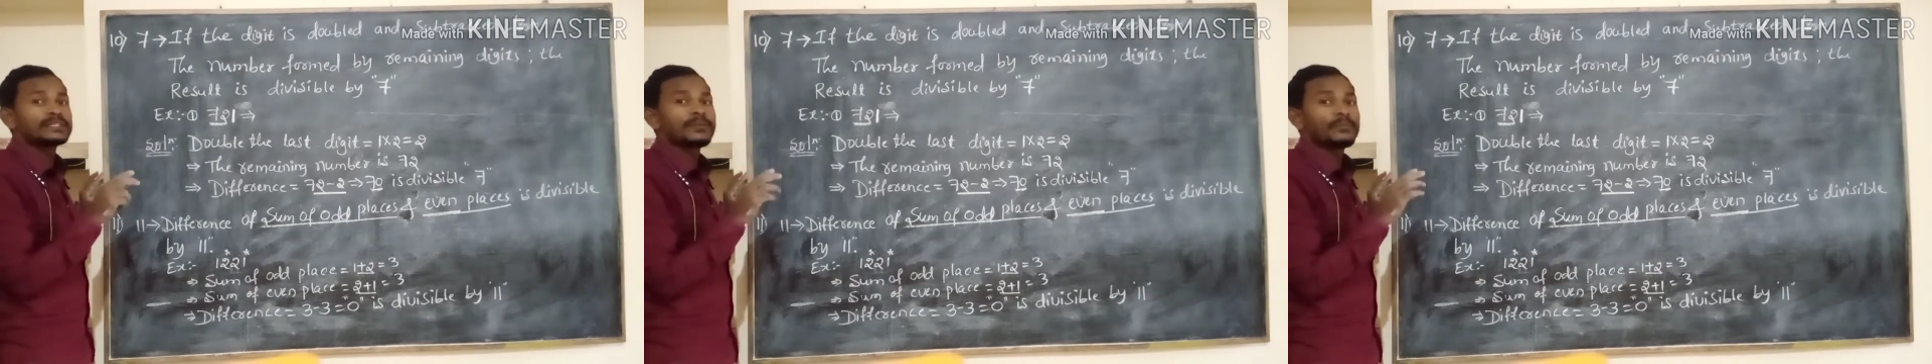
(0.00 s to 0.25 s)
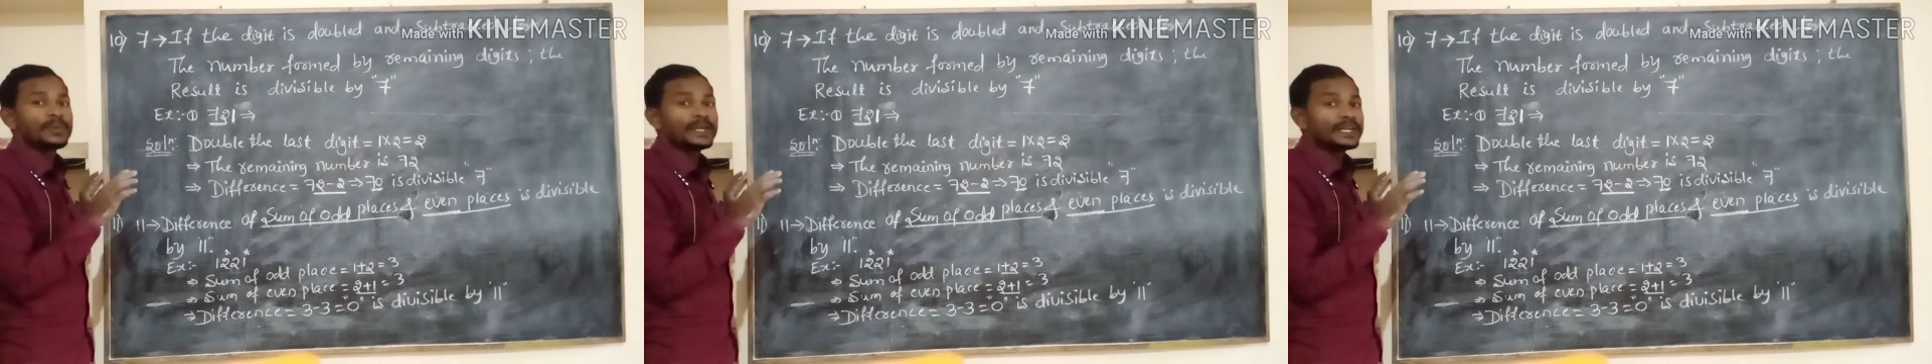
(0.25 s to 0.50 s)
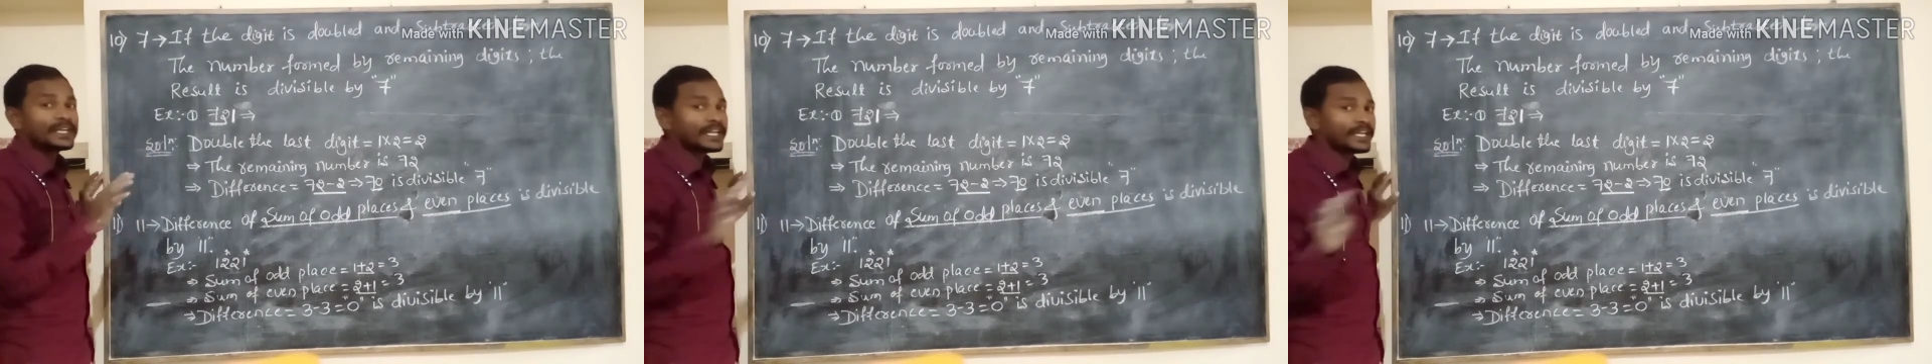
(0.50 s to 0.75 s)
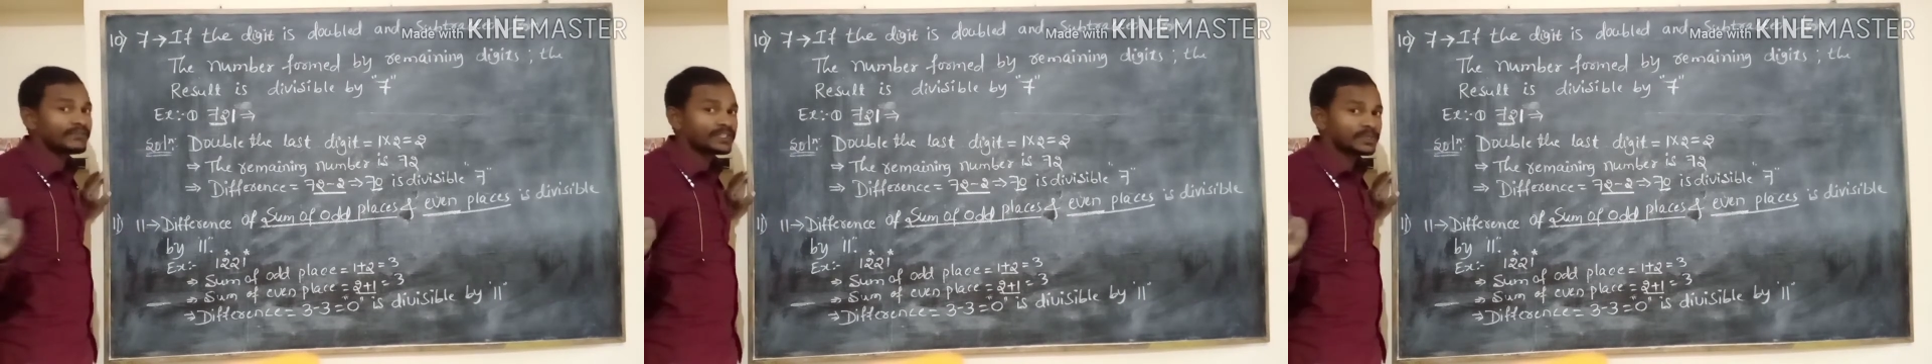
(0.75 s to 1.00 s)
completely
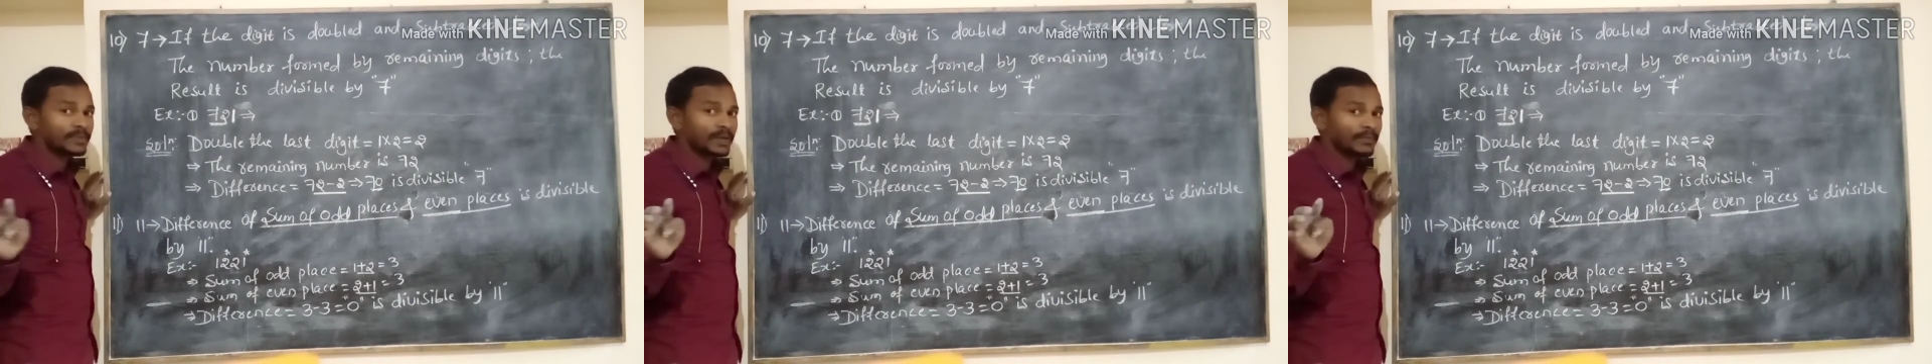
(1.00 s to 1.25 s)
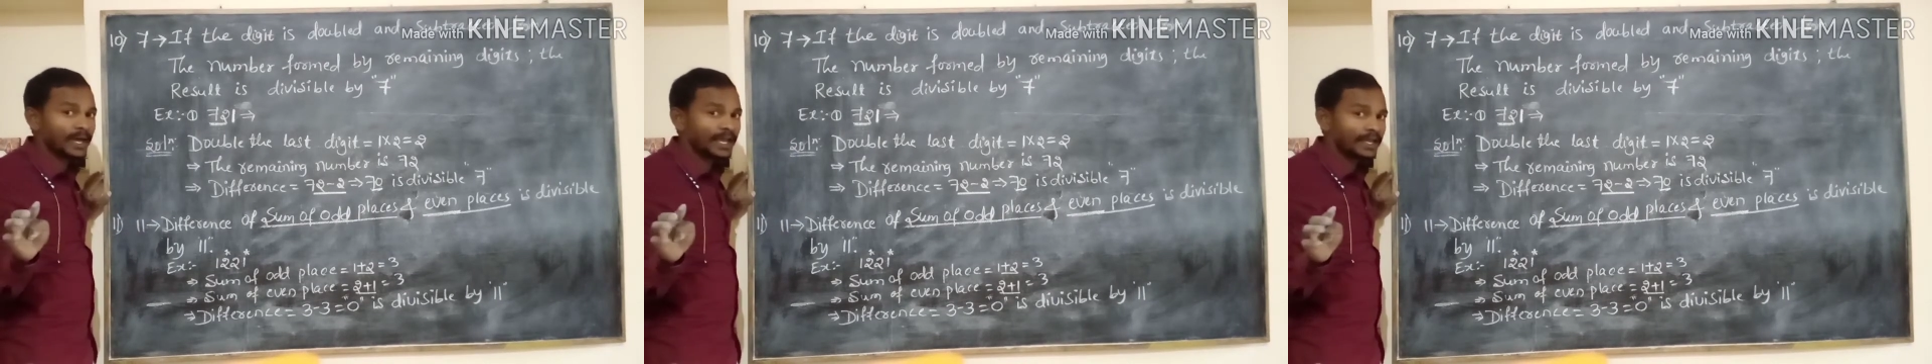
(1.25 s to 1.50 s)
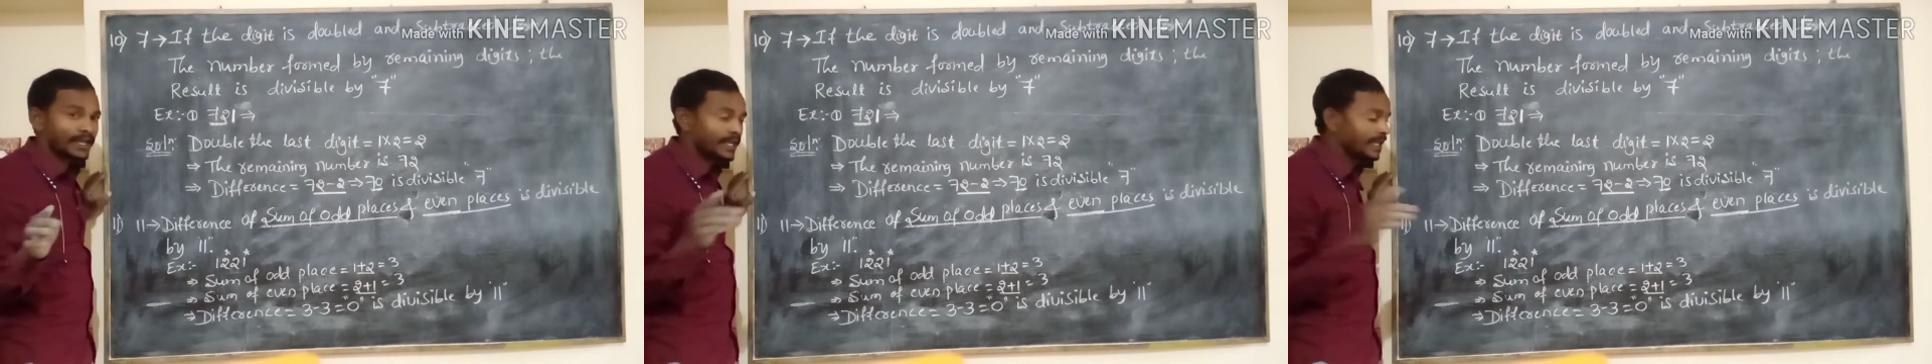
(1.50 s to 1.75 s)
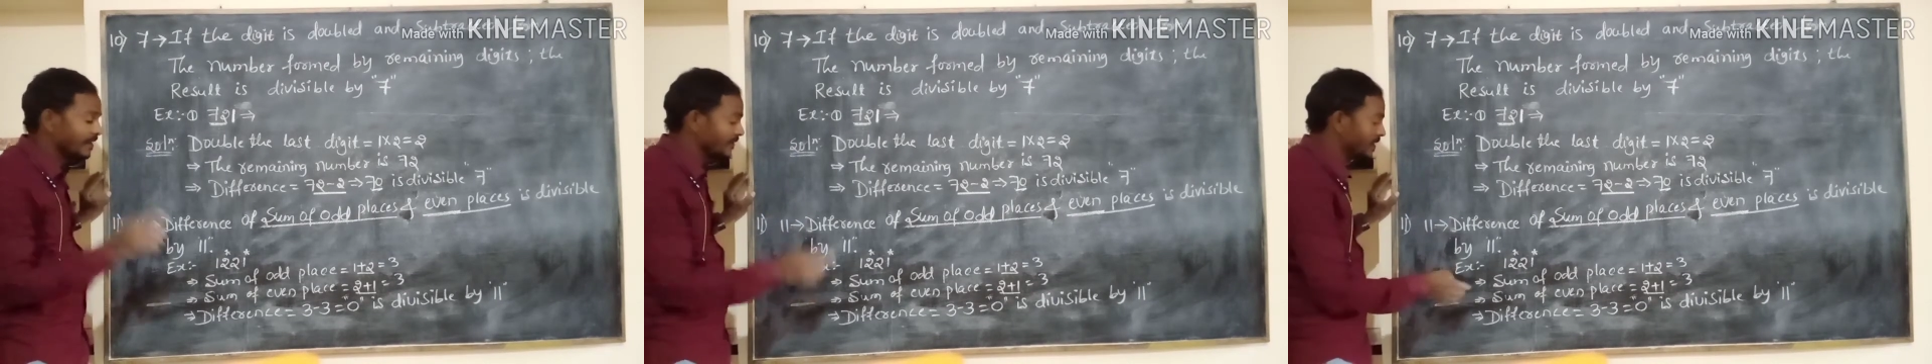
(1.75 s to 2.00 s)
divisible by
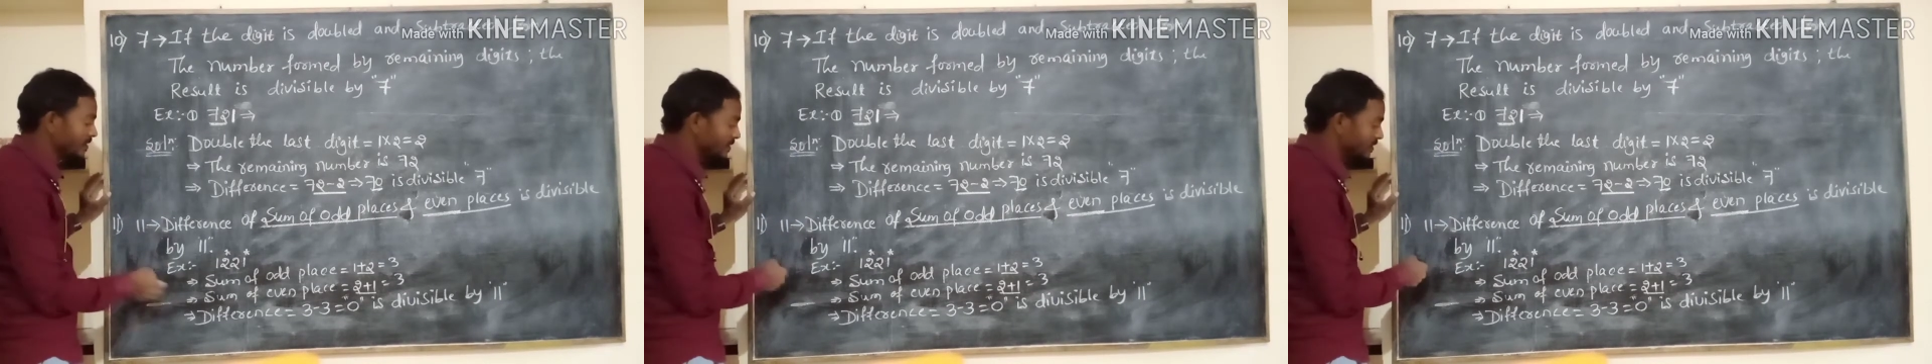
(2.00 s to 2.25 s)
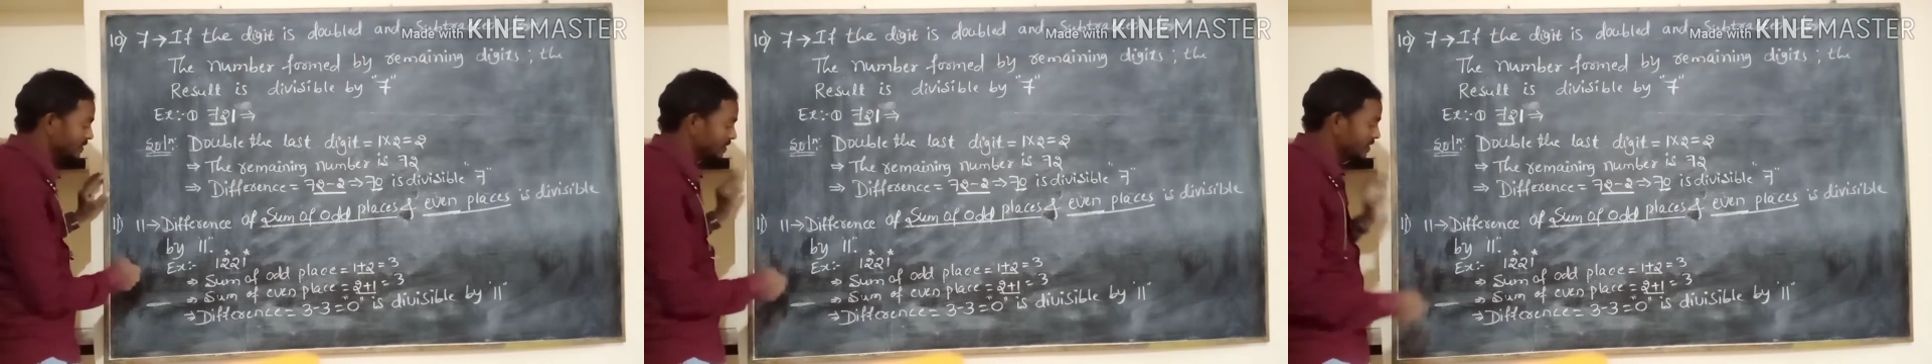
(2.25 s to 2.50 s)
11.